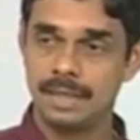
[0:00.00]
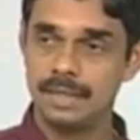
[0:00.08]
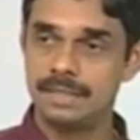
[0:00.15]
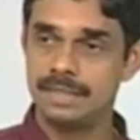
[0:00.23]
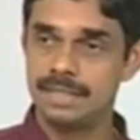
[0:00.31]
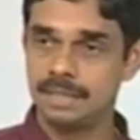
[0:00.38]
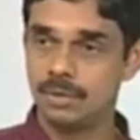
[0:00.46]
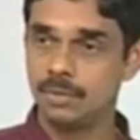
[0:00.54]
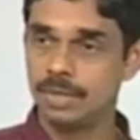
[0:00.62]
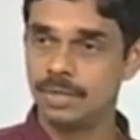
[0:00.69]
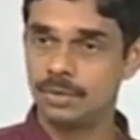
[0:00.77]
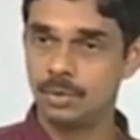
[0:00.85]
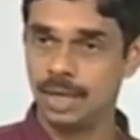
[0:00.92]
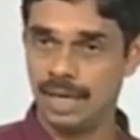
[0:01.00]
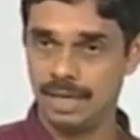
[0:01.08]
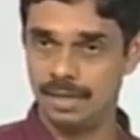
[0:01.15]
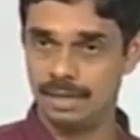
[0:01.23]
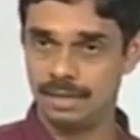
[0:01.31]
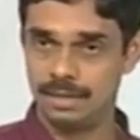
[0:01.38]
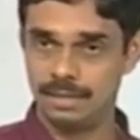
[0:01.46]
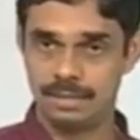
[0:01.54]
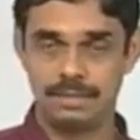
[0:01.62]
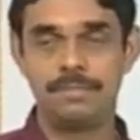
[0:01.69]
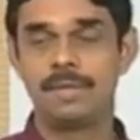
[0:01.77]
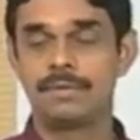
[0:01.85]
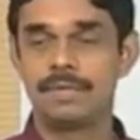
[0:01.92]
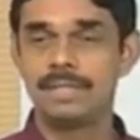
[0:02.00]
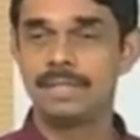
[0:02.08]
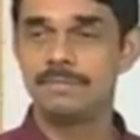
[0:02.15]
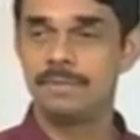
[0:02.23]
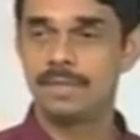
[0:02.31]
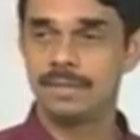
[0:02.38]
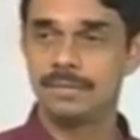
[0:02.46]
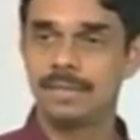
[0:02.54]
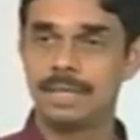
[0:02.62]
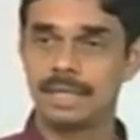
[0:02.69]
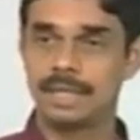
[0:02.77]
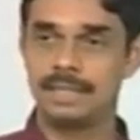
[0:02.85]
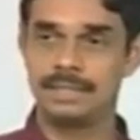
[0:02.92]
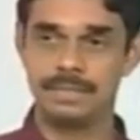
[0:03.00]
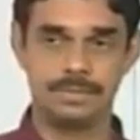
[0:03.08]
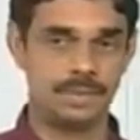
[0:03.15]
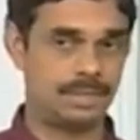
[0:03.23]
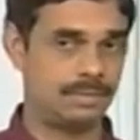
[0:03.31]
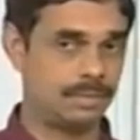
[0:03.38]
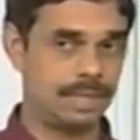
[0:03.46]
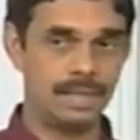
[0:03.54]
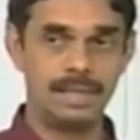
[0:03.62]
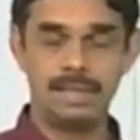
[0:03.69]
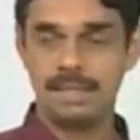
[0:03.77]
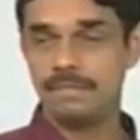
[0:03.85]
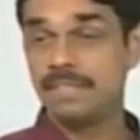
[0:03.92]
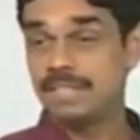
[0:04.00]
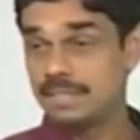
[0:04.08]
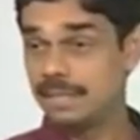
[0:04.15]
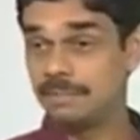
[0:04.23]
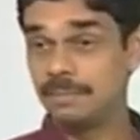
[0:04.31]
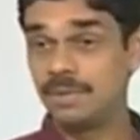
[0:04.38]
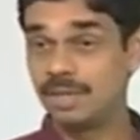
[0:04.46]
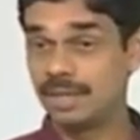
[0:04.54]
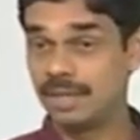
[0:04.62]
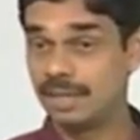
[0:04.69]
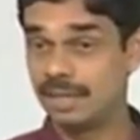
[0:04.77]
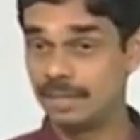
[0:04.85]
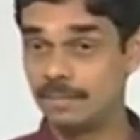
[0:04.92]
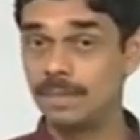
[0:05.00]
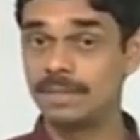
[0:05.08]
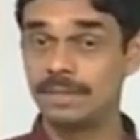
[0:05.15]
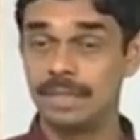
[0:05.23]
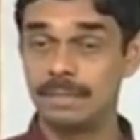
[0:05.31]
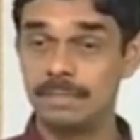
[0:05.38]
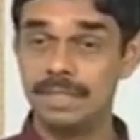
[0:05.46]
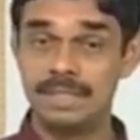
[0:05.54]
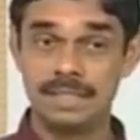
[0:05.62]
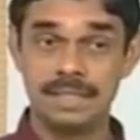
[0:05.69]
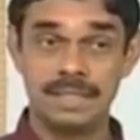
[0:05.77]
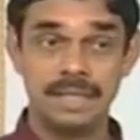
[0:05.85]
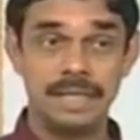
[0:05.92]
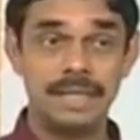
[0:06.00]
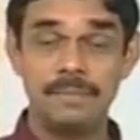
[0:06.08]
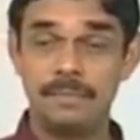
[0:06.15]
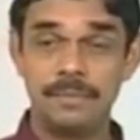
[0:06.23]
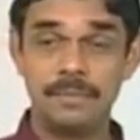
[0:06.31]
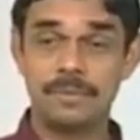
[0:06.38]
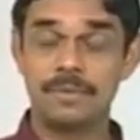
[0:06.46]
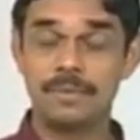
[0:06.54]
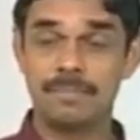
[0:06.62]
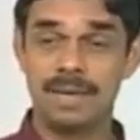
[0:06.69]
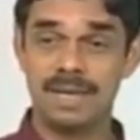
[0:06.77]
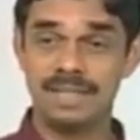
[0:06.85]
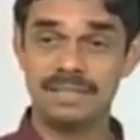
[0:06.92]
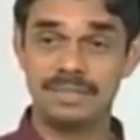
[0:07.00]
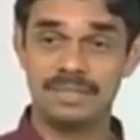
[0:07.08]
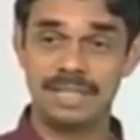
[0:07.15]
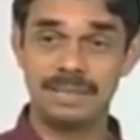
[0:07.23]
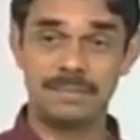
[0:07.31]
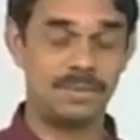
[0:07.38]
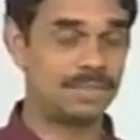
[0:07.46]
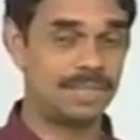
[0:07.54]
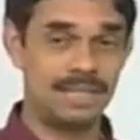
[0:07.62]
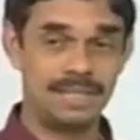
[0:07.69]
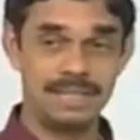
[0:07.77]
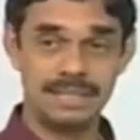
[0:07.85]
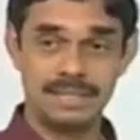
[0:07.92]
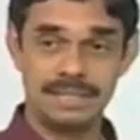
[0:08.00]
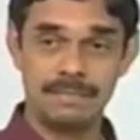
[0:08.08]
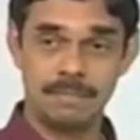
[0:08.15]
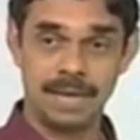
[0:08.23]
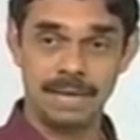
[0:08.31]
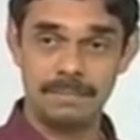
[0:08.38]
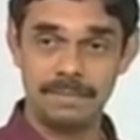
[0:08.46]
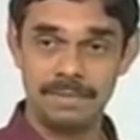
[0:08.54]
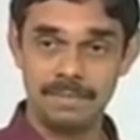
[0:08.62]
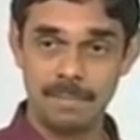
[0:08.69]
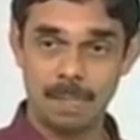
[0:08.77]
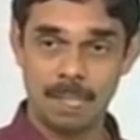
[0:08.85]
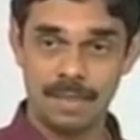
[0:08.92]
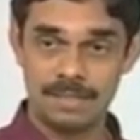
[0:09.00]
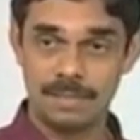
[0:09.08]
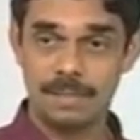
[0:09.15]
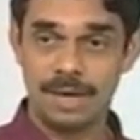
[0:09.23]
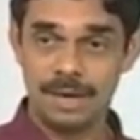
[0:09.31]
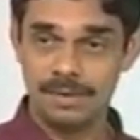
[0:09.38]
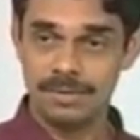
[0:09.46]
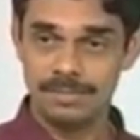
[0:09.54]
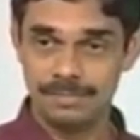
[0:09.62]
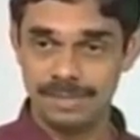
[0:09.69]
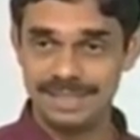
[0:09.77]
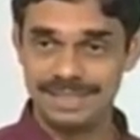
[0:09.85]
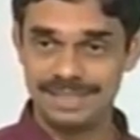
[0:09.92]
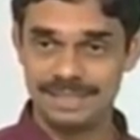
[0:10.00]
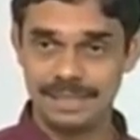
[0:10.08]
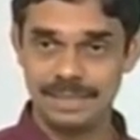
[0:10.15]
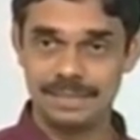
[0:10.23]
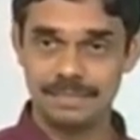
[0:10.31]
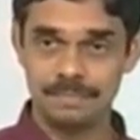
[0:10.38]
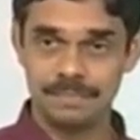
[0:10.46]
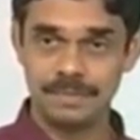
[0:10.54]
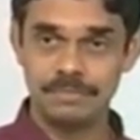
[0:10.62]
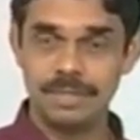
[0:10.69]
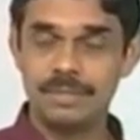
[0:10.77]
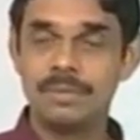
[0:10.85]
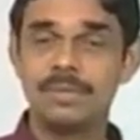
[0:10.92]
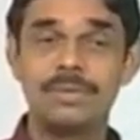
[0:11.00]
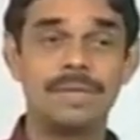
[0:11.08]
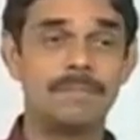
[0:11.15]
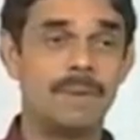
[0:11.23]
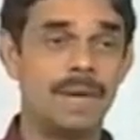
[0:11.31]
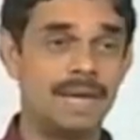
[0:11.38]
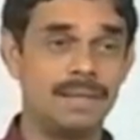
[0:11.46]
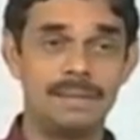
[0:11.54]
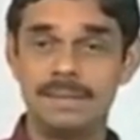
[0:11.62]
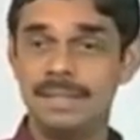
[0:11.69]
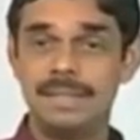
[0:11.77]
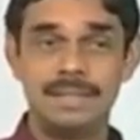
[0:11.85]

N C over two L. The frequencies were going like N C over two L, which is a purely real number. So that means if you could manage to set up oscillations in a pipe somehow mysteriously, we could do it by